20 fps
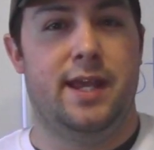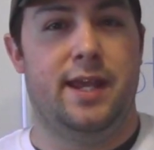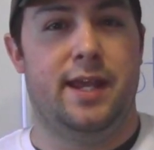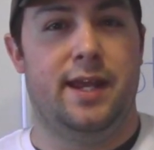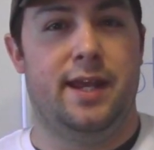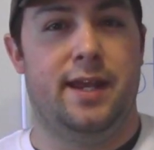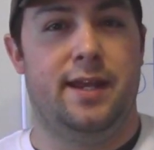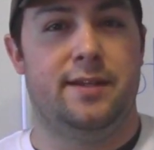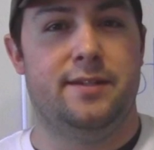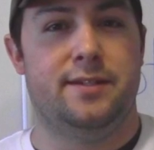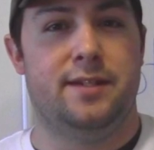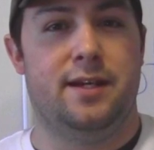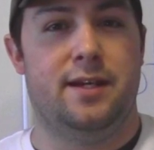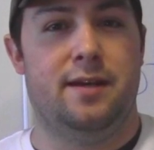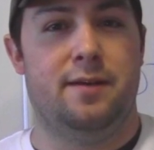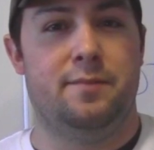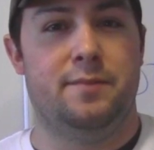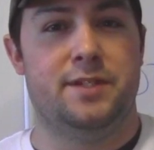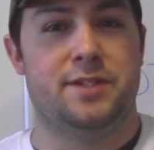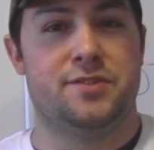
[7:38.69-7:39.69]
and
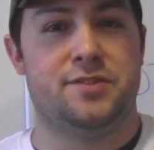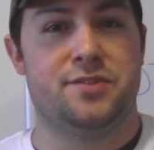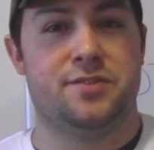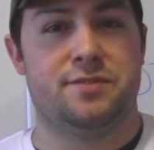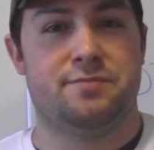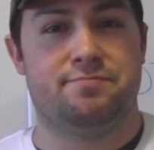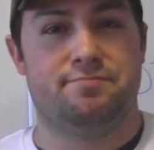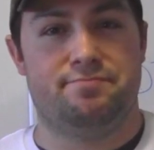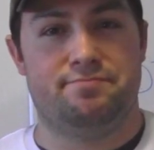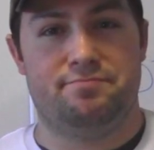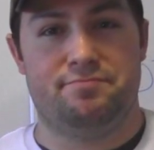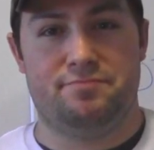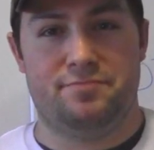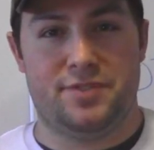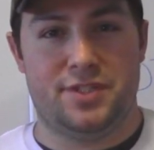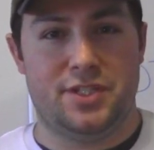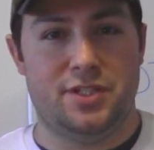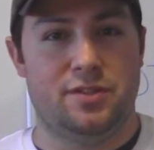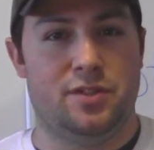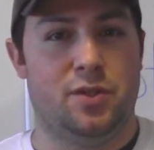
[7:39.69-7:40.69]
it's
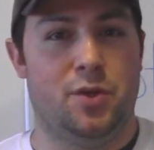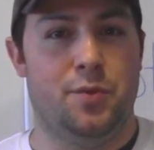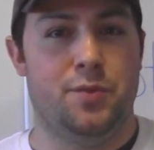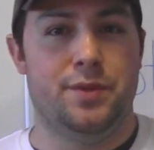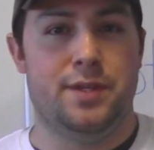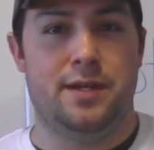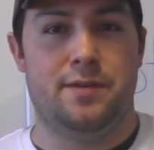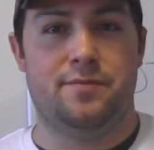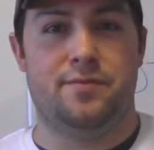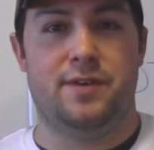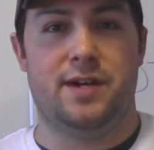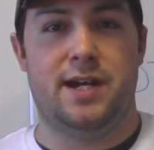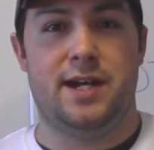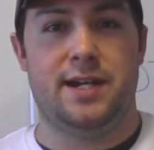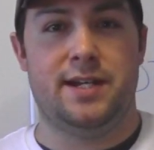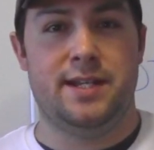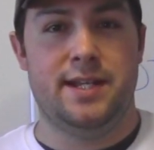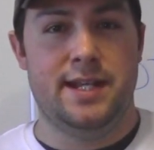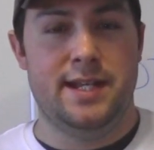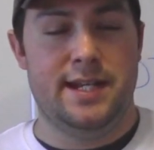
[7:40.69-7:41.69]
still holding up
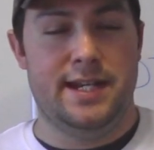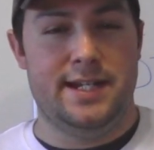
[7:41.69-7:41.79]
fine.